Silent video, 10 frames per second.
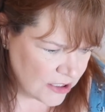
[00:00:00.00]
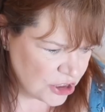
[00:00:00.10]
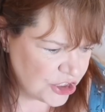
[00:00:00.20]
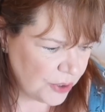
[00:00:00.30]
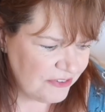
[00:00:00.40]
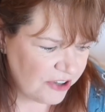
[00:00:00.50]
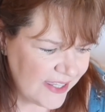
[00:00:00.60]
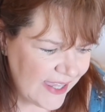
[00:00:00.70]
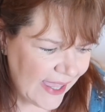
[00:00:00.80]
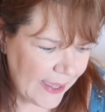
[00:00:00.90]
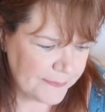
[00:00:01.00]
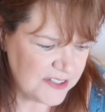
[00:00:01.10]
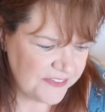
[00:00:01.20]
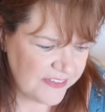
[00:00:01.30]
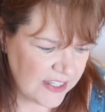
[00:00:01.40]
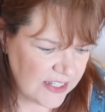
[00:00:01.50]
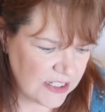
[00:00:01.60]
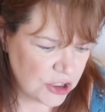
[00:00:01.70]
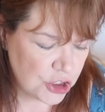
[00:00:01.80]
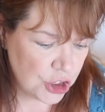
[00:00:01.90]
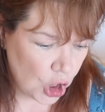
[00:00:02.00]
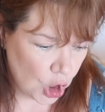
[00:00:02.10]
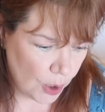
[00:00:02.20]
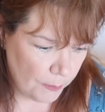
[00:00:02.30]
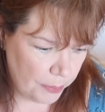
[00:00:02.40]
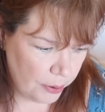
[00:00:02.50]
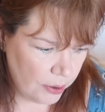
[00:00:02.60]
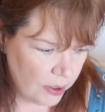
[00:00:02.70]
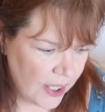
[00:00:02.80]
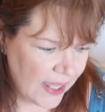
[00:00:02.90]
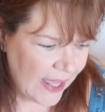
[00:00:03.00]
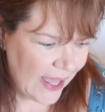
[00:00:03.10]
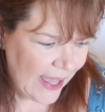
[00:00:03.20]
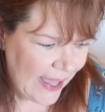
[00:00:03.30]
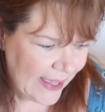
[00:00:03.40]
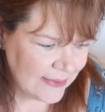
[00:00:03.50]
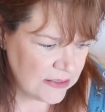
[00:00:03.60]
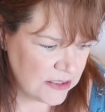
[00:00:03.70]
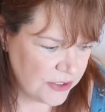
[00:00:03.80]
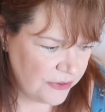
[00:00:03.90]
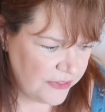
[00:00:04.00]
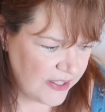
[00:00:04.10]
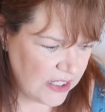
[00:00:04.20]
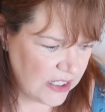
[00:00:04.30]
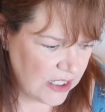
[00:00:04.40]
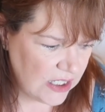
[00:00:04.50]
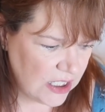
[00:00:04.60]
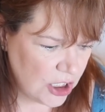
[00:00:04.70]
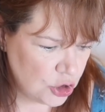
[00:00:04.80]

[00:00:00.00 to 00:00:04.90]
So if I kept the top and the